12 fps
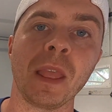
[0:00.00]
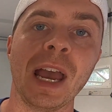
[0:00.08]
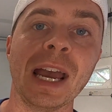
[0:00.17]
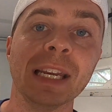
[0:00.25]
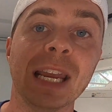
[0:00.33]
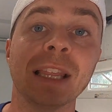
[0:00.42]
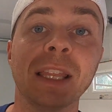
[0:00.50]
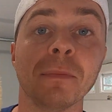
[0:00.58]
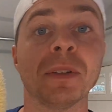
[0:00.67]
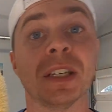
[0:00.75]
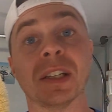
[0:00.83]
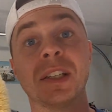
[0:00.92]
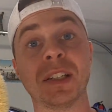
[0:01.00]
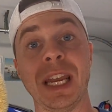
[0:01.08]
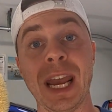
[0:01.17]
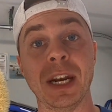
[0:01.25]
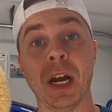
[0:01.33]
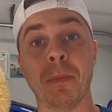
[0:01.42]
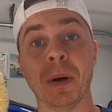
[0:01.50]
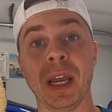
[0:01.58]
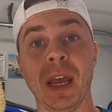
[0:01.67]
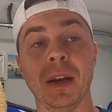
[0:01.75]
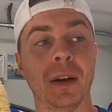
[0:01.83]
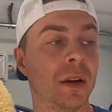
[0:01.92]
and get them to stand up
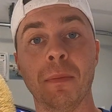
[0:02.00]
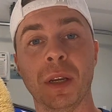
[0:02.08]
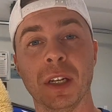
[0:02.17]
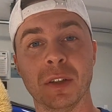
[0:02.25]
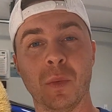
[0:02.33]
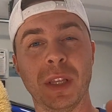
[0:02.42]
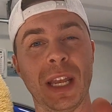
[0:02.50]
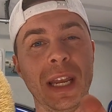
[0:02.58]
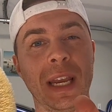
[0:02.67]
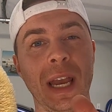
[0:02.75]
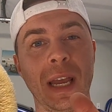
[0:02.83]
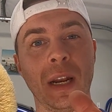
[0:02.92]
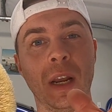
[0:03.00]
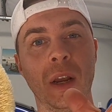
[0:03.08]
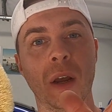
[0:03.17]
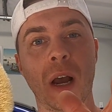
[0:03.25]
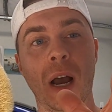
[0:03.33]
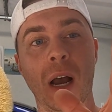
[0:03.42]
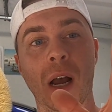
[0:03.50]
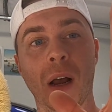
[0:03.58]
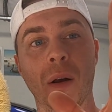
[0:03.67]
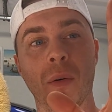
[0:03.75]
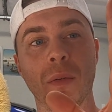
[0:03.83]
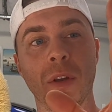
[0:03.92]
again. Because when they get
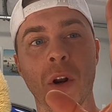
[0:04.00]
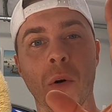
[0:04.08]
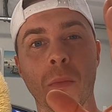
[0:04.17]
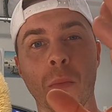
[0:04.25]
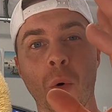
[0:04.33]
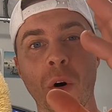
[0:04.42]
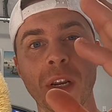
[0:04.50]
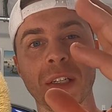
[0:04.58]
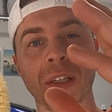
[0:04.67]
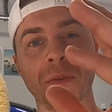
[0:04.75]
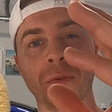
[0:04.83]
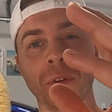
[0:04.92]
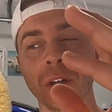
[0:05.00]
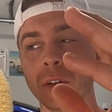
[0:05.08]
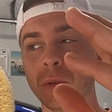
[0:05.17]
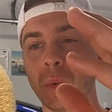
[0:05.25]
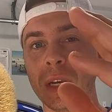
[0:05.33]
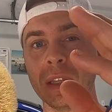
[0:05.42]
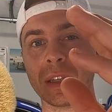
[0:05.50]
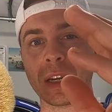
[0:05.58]
moist and filled with